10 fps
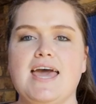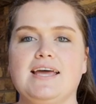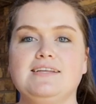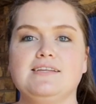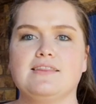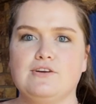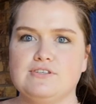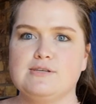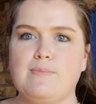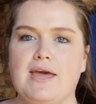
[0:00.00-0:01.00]
and there
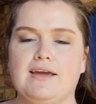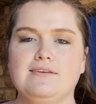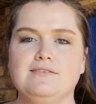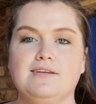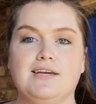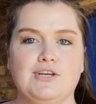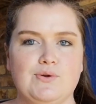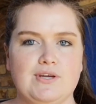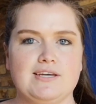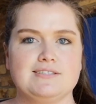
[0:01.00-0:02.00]
is a man. Can you
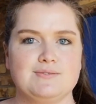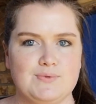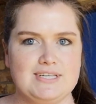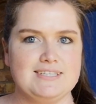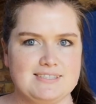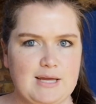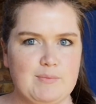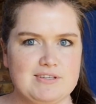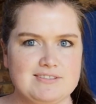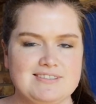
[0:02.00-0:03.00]
guess what his
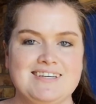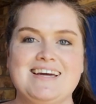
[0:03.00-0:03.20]
name is?